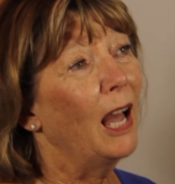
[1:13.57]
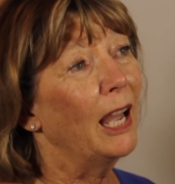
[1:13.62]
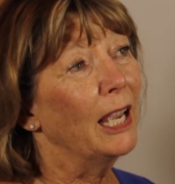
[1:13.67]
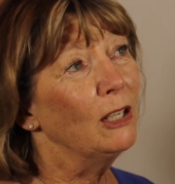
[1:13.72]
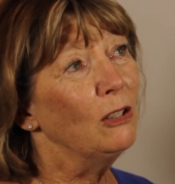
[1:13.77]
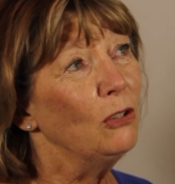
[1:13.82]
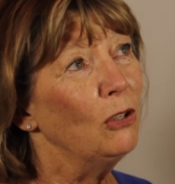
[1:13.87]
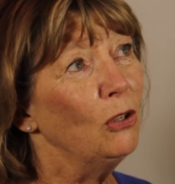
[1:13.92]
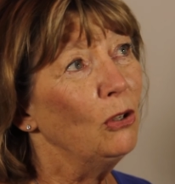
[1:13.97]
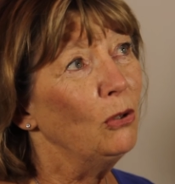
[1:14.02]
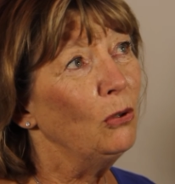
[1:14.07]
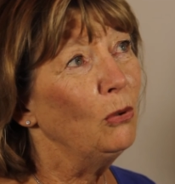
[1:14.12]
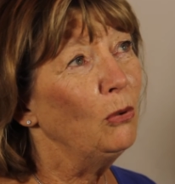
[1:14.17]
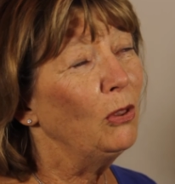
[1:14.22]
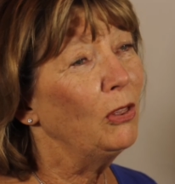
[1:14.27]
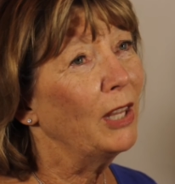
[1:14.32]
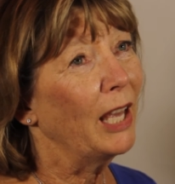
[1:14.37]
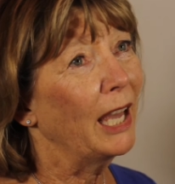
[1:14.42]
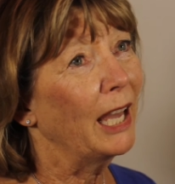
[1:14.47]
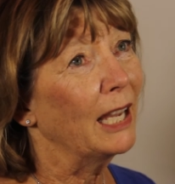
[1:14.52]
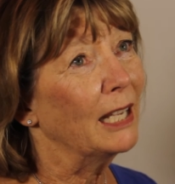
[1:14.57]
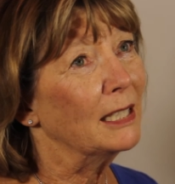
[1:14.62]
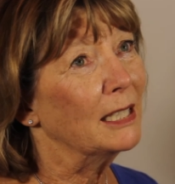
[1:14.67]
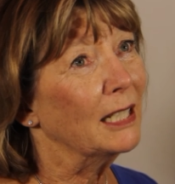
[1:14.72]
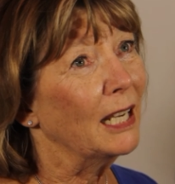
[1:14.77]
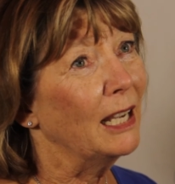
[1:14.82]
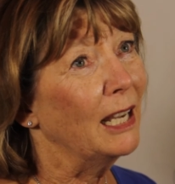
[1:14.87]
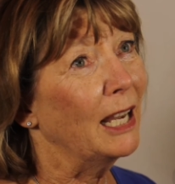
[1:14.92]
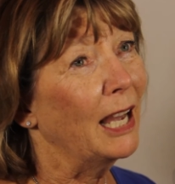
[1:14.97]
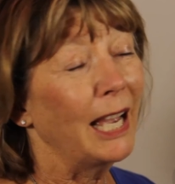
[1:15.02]
I knew
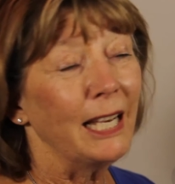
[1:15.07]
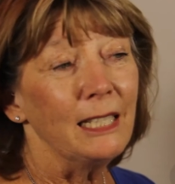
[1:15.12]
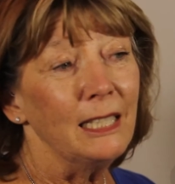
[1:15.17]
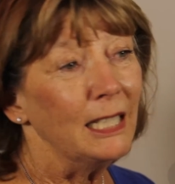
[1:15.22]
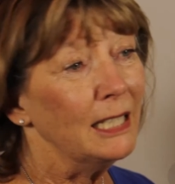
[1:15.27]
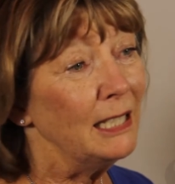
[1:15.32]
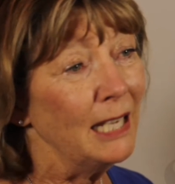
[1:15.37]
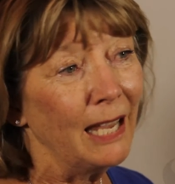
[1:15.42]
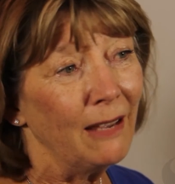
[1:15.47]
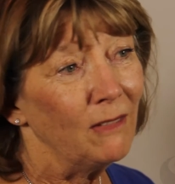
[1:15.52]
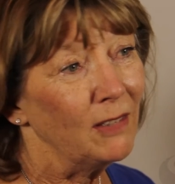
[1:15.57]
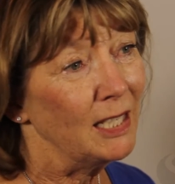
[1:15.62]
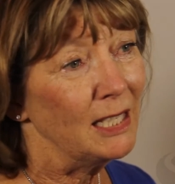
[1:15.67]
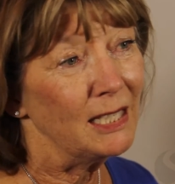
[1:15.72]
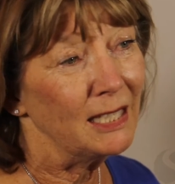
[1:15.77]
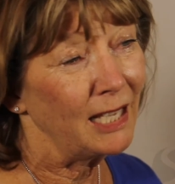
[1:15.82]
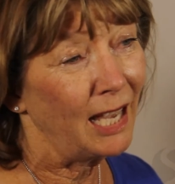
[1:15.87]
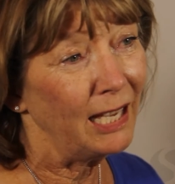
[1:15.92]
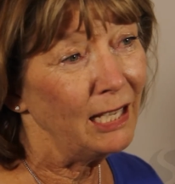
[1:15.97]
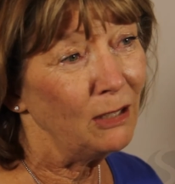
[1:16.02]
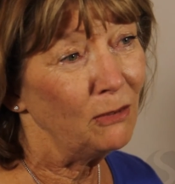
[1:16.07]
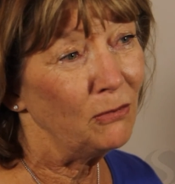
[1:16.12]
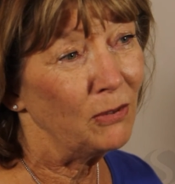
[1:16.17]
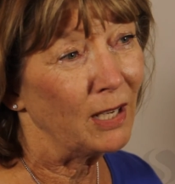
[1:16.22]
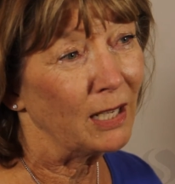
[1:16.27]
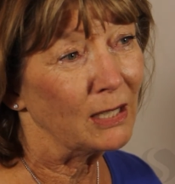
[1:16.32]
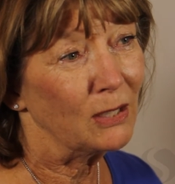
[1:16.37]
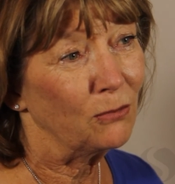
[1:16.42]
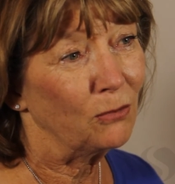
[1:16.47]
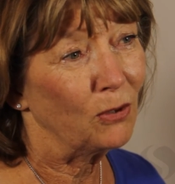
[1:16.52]
that uh, I didn't have any side
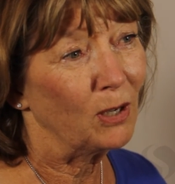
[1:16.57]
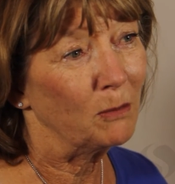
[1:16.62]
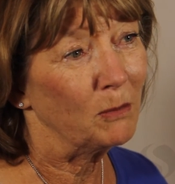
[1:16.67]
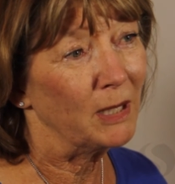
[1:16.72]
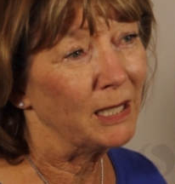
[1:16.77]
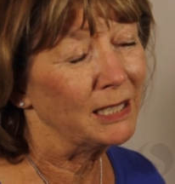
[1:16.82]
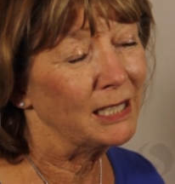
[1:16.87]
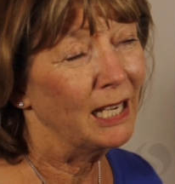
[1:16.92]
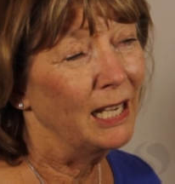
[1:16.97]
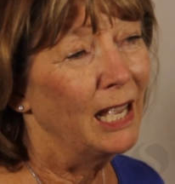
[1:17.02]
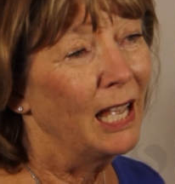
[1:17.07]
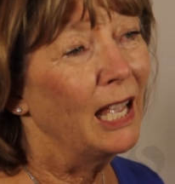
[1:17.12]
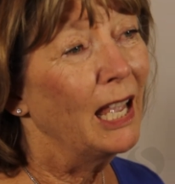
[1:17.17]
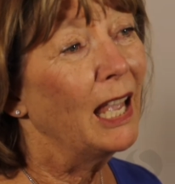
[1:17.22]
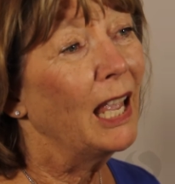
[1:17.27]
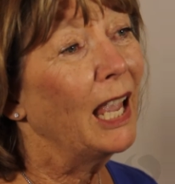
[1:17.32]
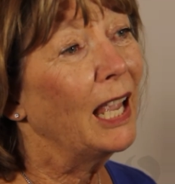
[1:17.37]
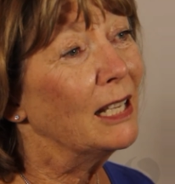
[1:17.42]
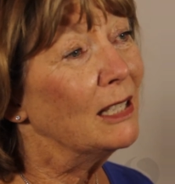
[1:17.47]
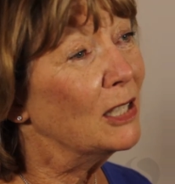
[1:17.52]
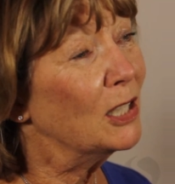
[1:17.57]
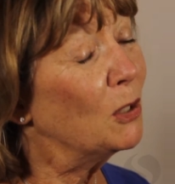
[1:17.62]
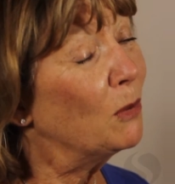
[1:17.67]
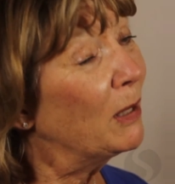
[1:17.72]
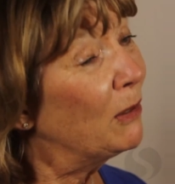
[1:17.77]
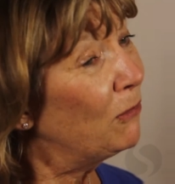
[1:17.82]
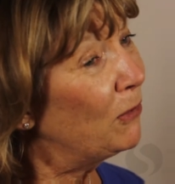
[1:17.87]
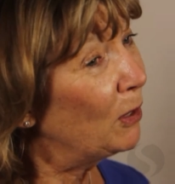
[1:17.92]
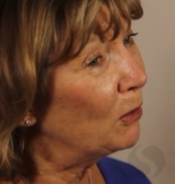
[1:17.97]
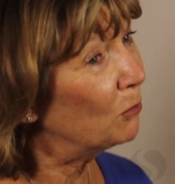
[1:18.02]
effects from it. And
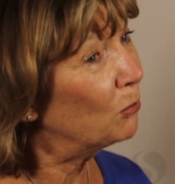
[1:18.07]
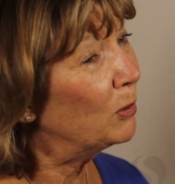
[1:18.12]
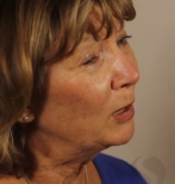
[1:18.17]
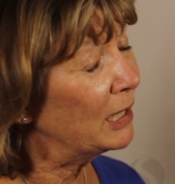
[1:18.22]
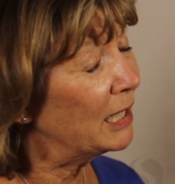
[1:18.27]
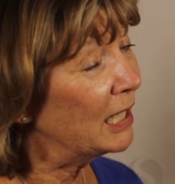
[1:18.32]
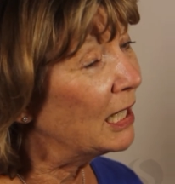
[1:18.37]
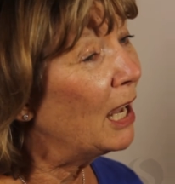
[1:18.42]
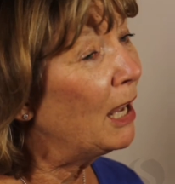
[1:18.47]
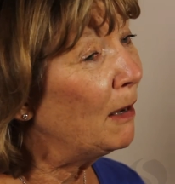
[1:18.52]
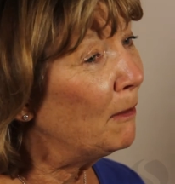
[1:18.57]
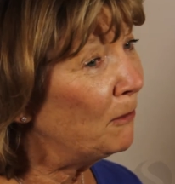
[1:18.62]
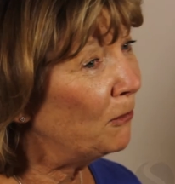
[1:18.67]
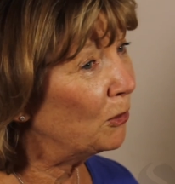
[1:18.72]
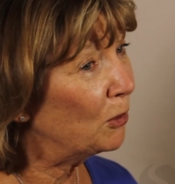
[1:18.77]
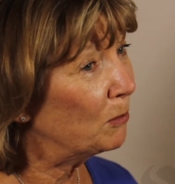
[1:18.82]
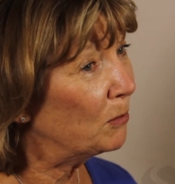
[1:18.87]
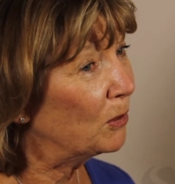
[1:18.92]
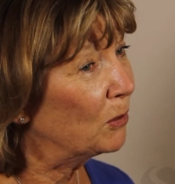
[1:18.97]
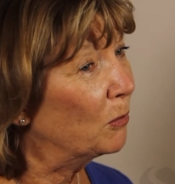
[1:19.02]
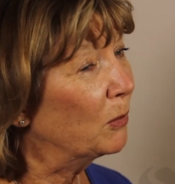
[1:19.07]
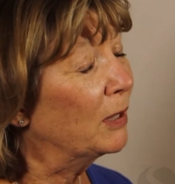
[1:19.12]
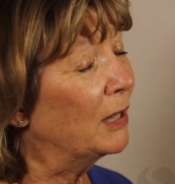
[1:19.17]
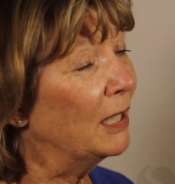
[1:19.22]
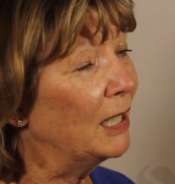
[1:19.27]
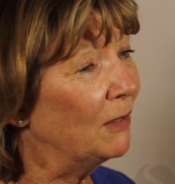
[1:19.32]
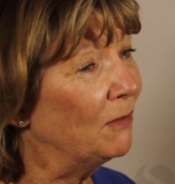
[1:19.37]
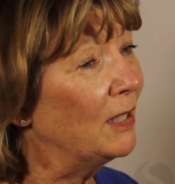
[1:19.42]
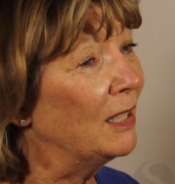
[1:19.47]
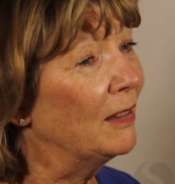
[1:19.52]
so I felt really comfortable
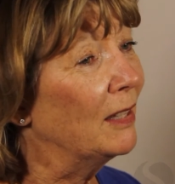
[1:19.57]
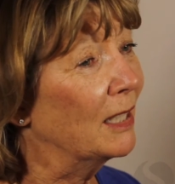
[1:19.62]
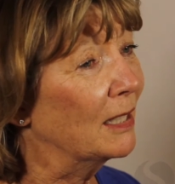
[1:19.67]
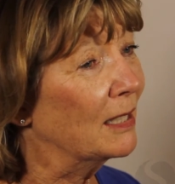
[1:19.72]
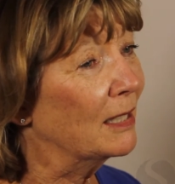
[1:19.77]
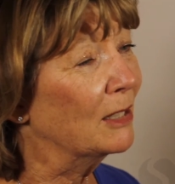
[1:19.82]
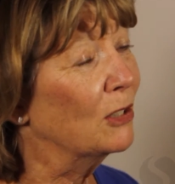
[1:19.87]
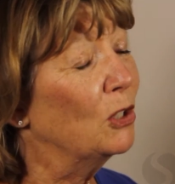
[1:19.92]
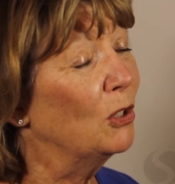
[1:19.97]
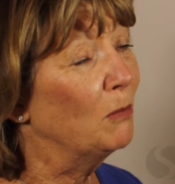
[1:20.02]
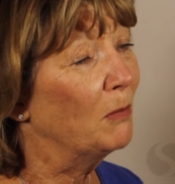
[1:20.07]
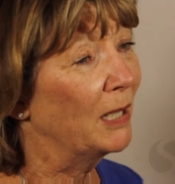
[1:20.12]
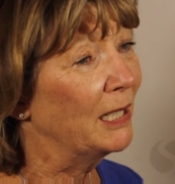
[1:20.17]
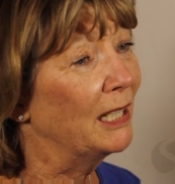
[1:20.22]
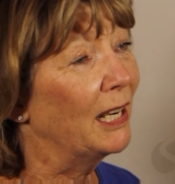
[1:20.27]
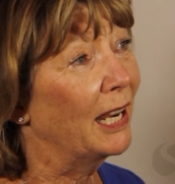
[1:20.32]
with giving this to my